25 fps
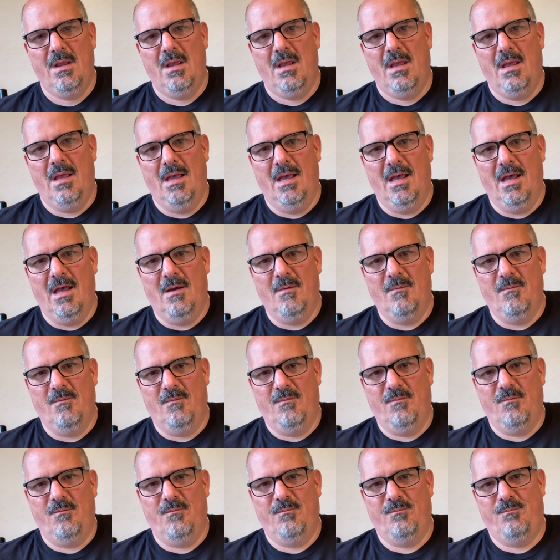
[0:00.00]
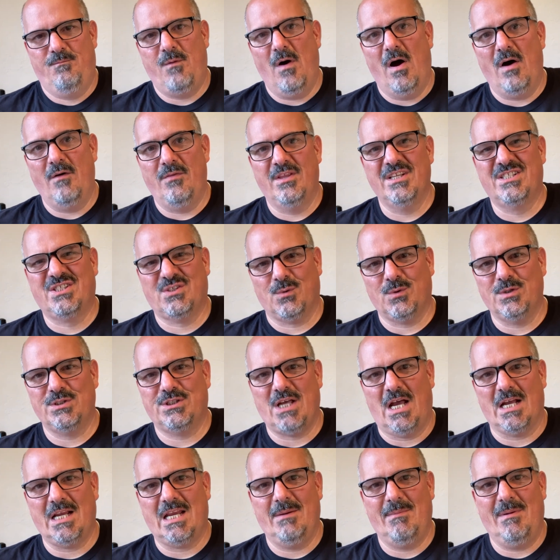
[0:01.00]
the source
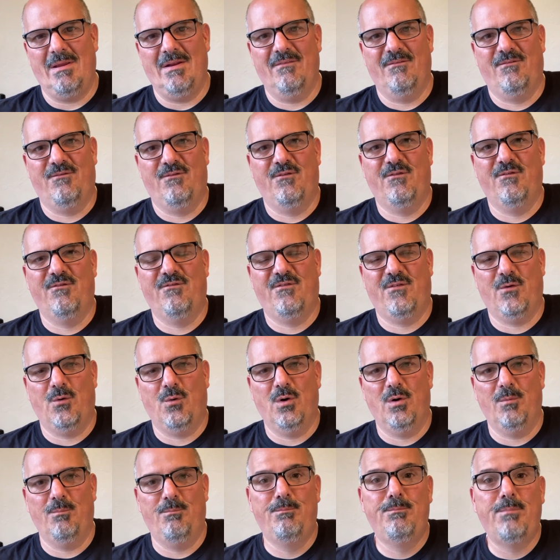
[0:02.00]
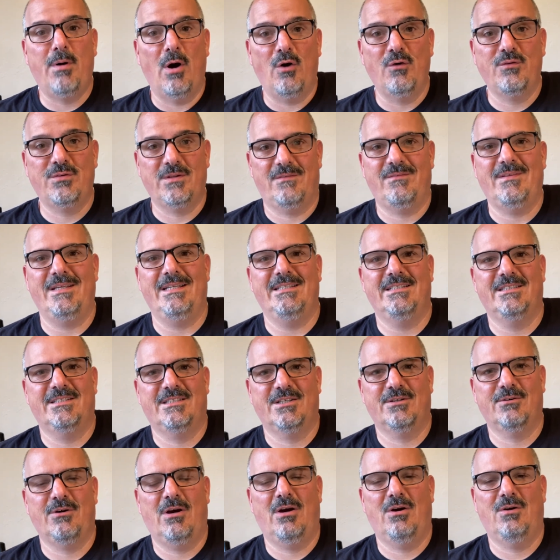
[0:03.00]
document for both of these
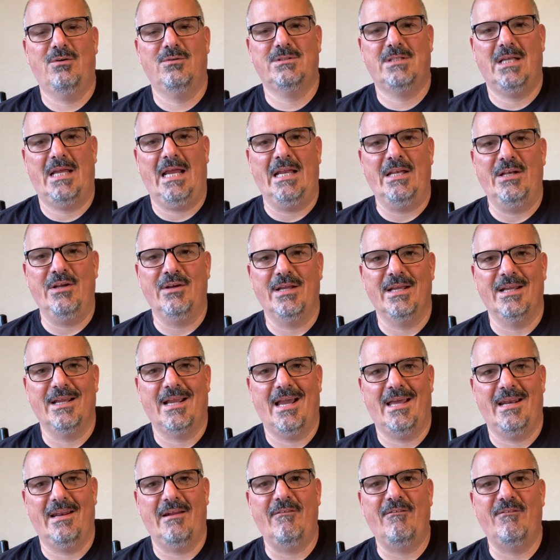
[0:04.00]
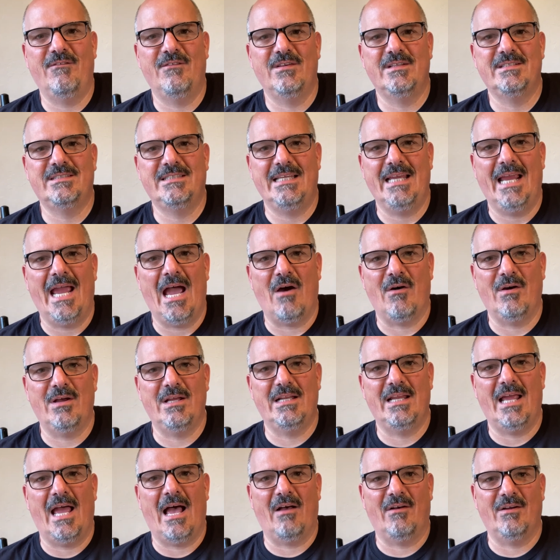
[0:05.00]
tarots, and you can kind of see how
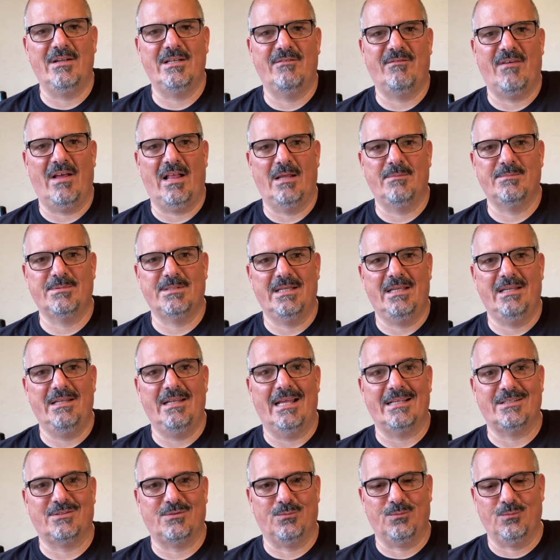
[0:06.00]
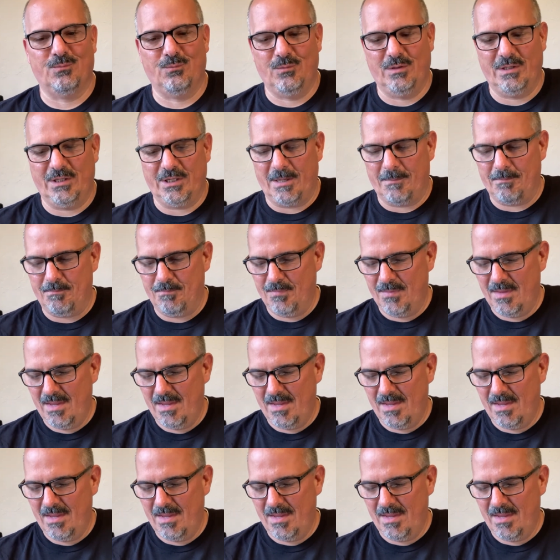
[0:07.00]
it develops, and that's really good.